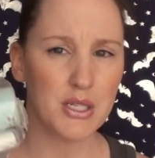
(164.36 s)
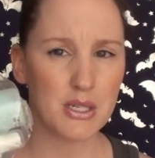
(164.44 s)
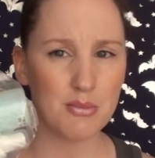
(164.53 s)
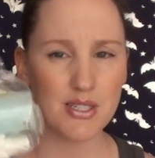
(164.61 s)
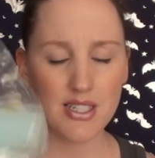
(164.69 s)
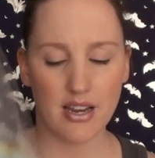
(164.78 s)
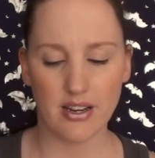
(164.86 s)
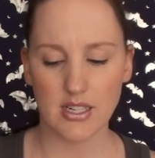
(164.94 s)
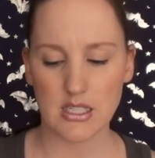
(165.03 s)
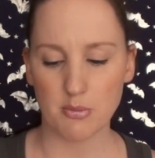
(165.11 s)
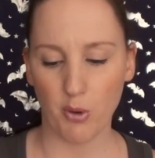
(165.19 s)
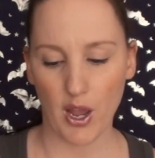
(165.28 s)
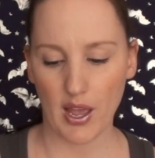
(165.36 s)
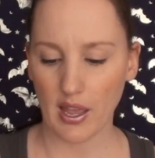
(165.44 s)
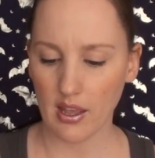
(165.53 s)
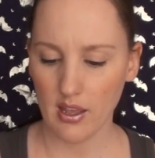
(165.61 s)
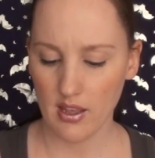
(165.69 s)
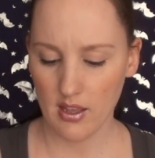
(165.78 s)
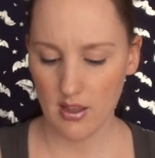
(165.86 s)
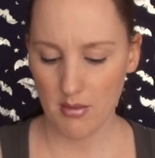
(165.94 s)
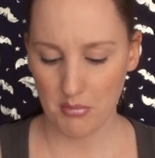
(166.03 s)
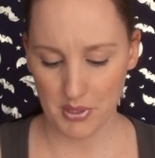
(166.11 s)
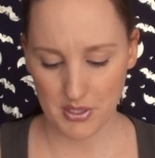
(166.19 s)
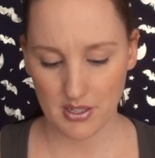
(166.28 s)
Some setting spray,
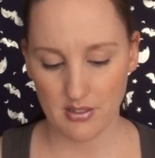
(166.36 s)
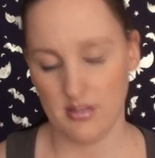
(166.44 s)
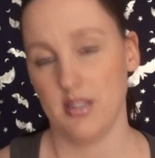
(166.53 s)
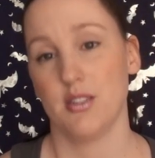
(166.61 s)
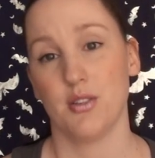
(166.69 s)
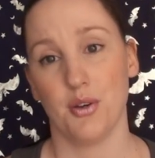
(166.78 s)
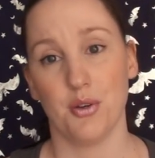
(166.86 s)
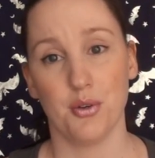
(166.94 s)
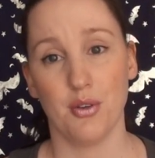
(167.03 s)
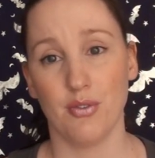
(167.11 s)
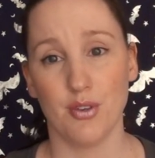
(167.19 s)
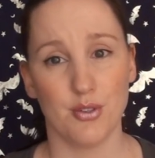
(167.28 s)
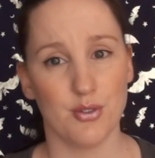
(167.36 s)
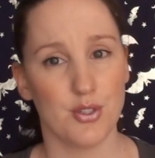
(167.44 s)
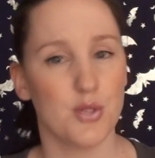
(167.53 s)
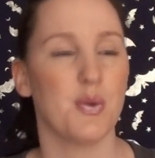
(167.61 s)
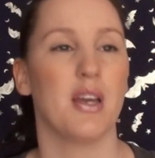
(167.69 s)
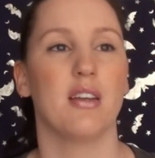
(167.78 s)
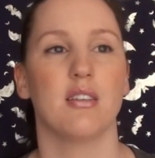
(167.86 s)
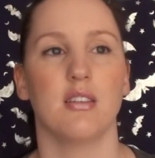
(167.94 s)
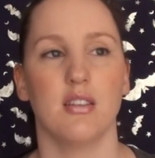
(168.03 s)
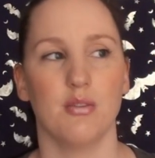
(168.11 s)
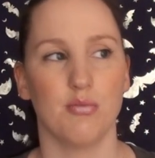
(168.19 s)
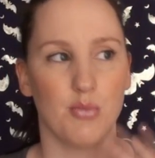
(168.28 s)
basically, so if you do sweat,
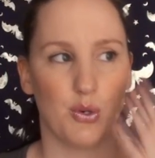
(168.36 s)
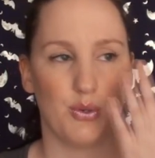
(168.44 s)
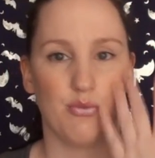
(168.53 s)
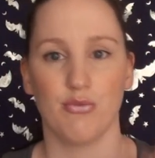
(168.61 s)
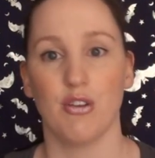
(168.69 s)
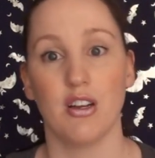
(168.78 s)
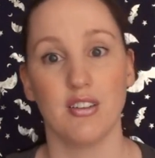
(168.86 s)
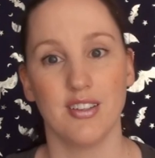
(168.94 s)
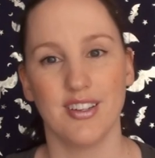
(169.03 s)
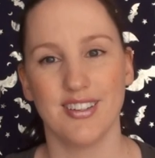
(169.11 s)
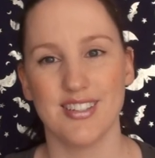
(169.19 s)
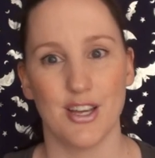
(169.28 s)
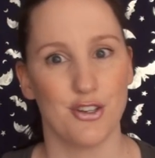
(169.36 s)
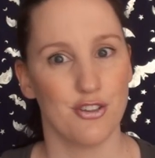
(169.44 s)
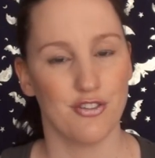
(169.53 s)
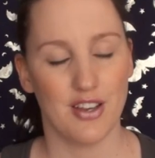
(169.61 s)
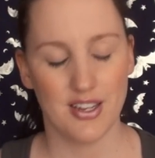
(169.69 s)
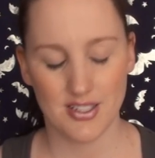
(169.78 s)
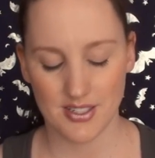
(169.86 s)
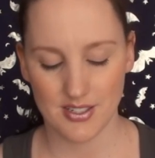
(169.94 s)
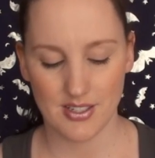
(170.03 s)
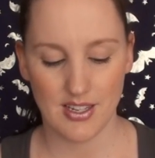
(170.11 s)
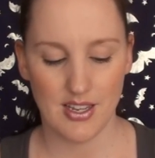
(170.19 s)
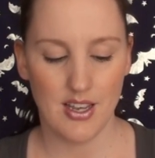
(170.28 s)
it won't run down your
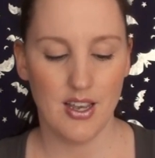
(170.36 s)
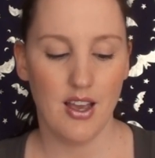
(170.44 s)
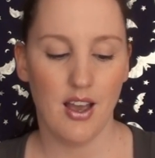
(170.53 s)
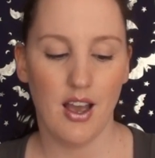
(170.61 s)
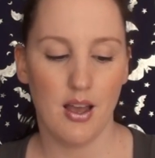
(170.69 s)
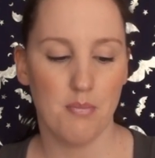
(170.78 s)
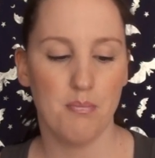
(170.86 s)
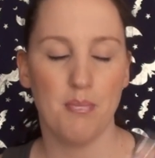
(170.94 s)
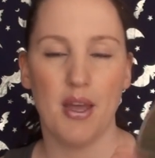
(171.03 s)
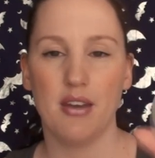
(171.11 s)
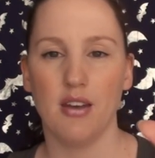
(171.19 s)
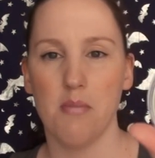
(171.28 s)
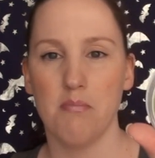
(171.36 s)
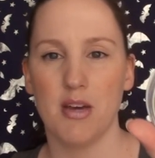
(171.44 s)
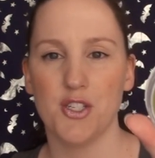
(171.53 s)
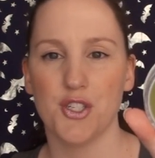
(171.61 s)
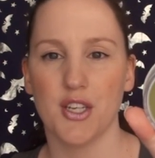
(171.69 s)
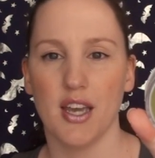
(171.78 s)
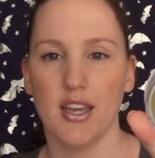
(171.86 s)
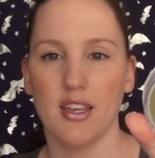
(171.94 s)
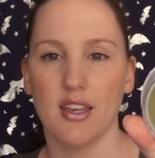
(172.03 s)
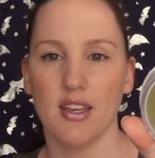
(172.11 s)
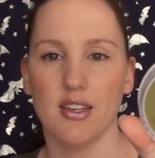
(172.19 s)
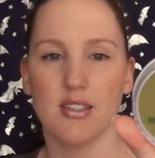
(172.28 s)
face. Ben Nye Magic
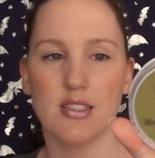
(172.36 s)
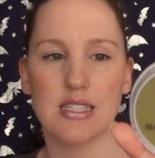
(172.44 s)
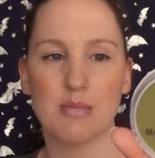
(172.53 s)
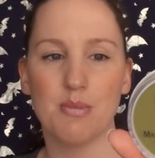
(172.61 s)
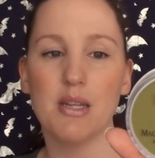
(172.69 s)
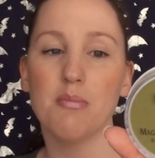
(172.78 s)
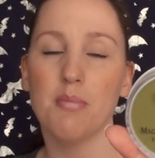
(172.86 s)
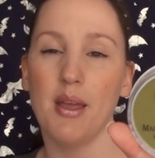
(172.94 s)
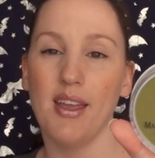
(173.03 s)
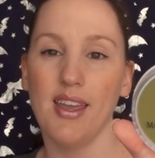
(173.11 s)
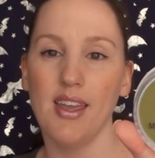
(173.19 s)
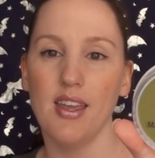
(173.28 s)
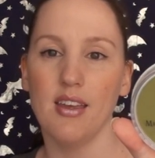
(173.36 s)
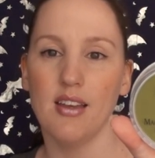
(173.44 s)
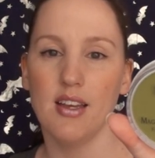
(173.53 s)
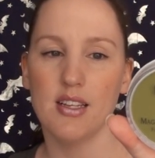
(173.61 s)
Cake in Split Pea.